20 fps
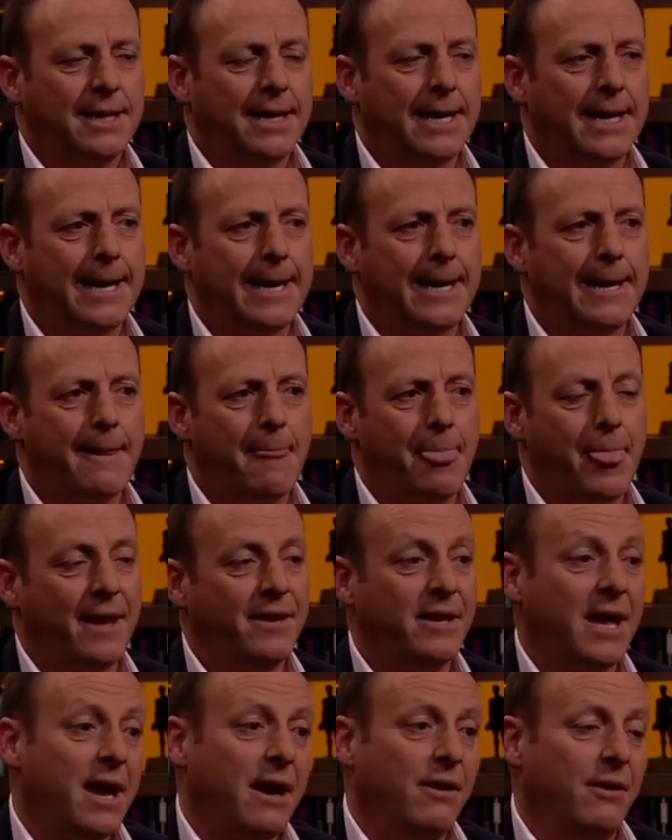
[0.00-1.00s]

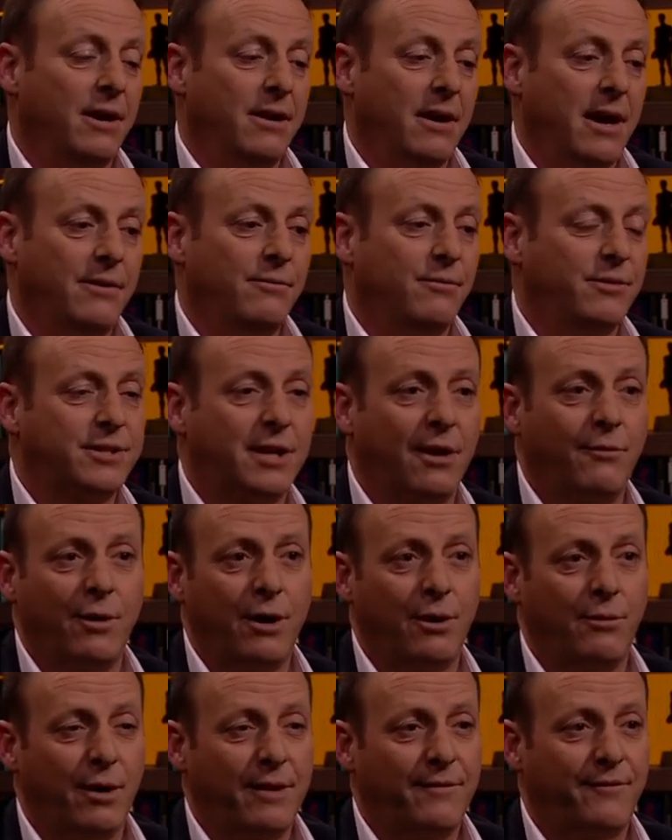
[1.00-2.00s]
And so
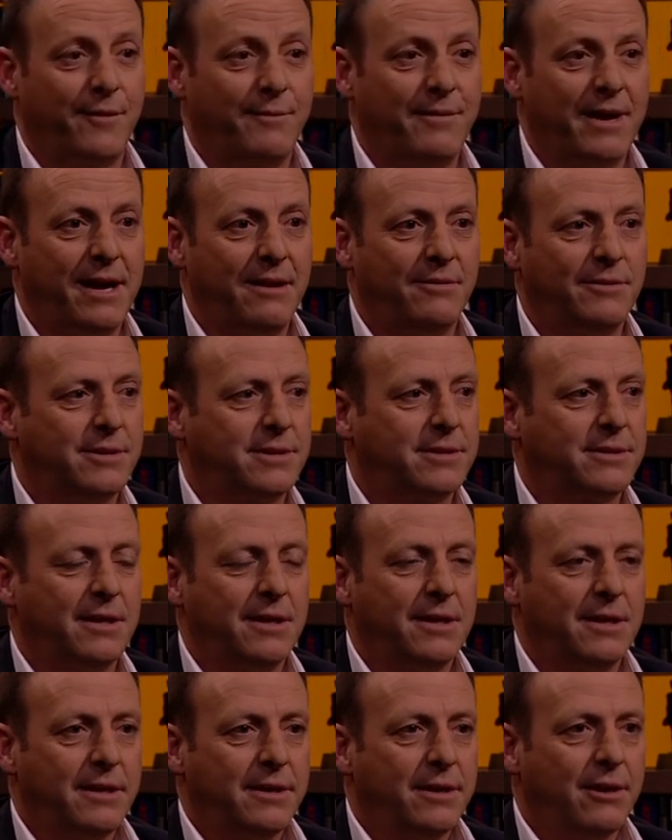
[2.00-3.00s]
where it went from there was,
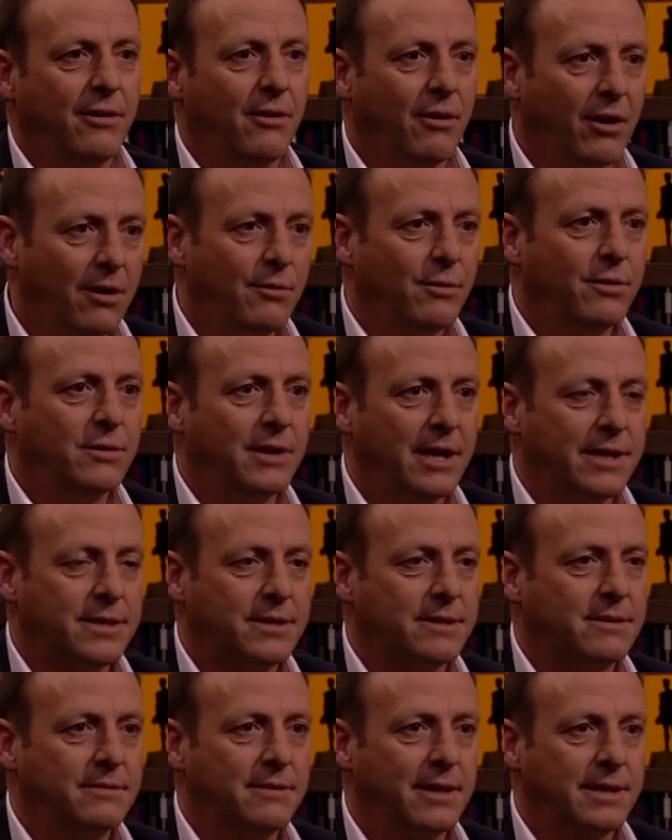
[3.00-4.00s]
all right, well,
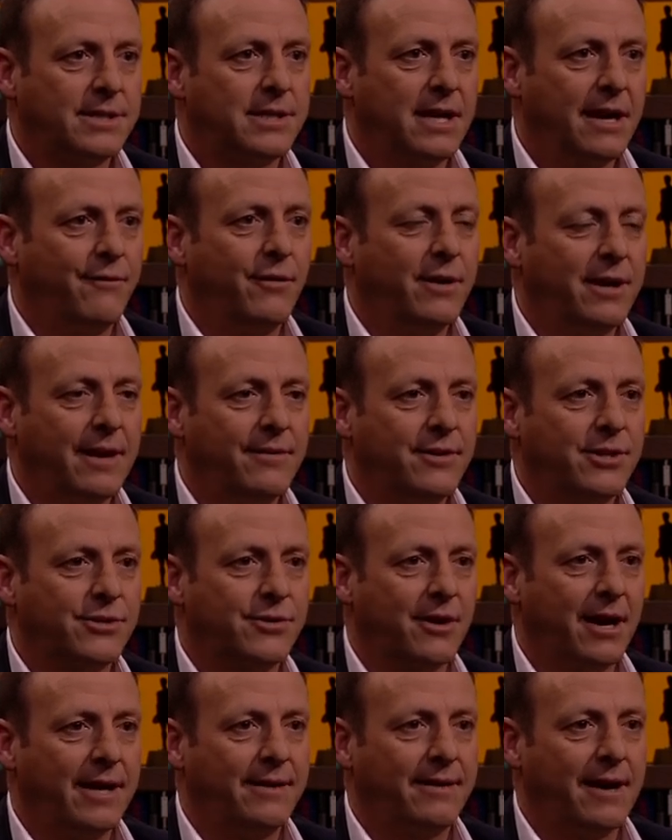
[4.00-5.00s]
let's see if we can get this
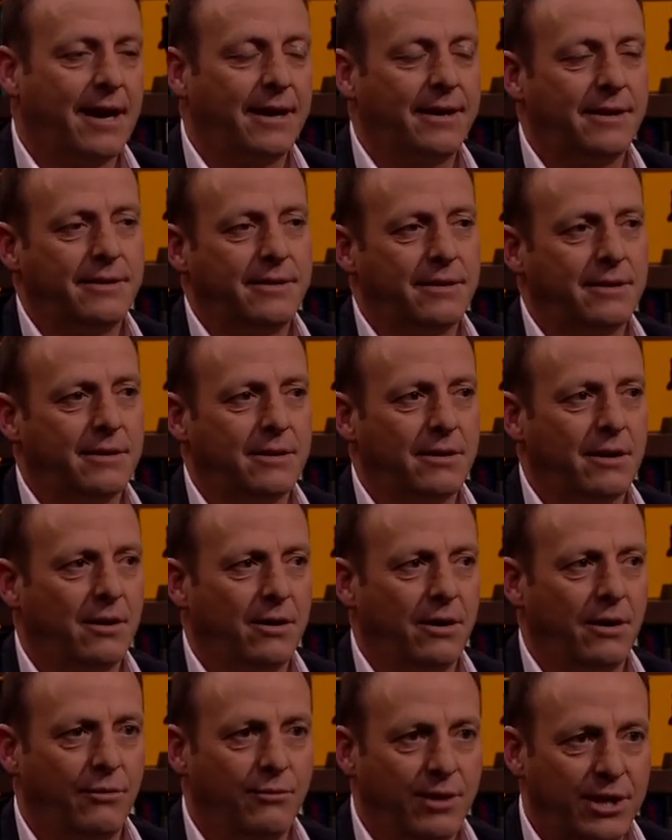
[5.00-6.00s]
trade done. And
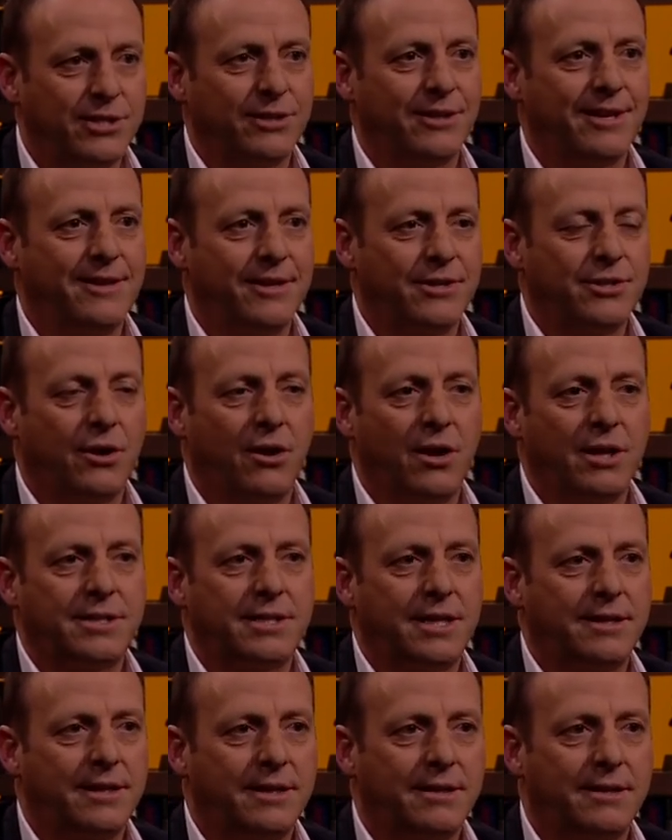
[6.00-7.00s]
originally the
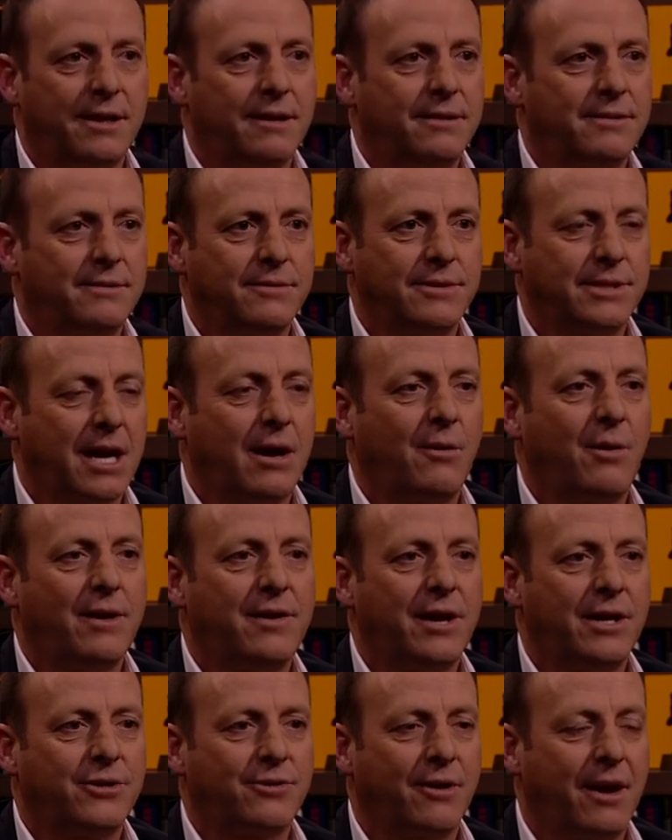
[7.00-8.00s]
Giants said that there was no
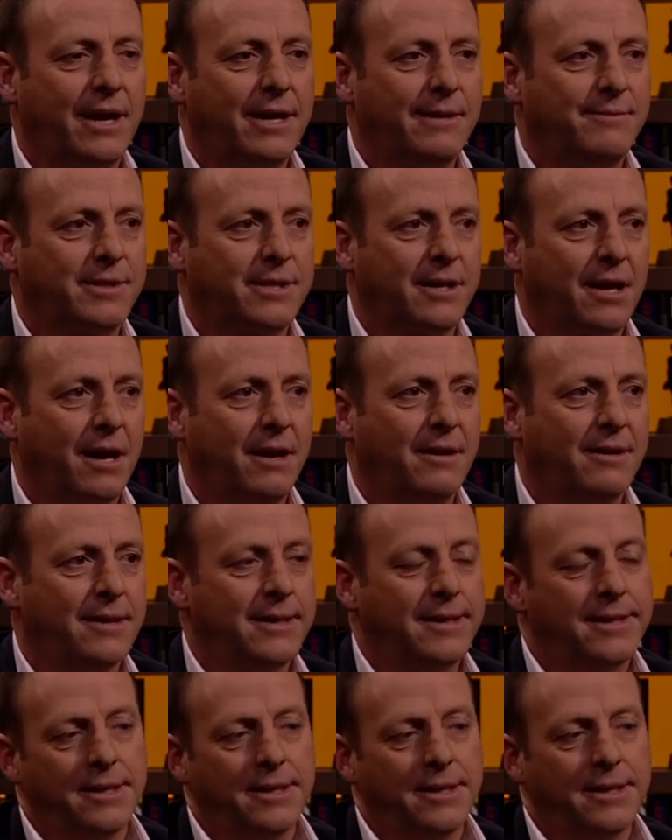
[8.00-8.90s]
way they'd trade him. So,